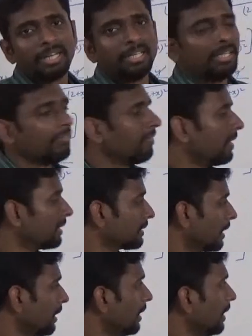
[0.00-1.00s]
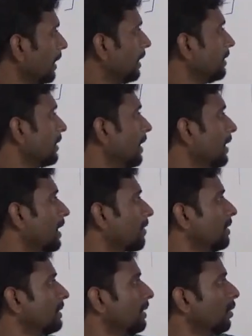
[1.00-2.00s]
increasing function in the
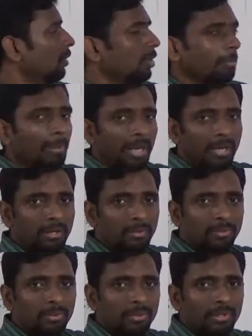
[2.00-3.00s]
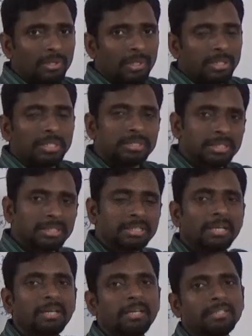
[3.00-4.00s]
interval 0 to pi 2. This is
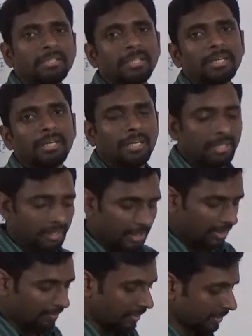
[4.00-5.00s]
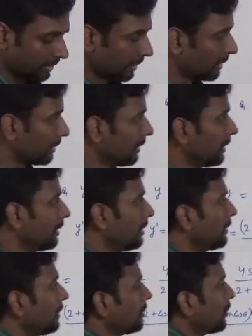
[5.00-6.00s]
strictly increasing function.
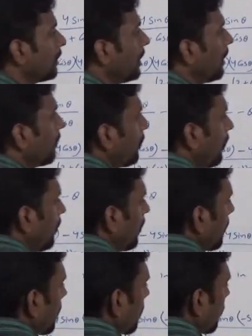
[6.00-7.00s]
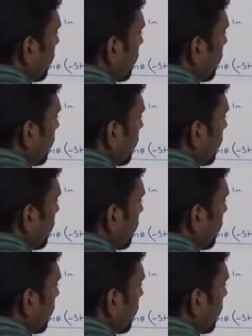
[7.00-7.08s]
So therefore,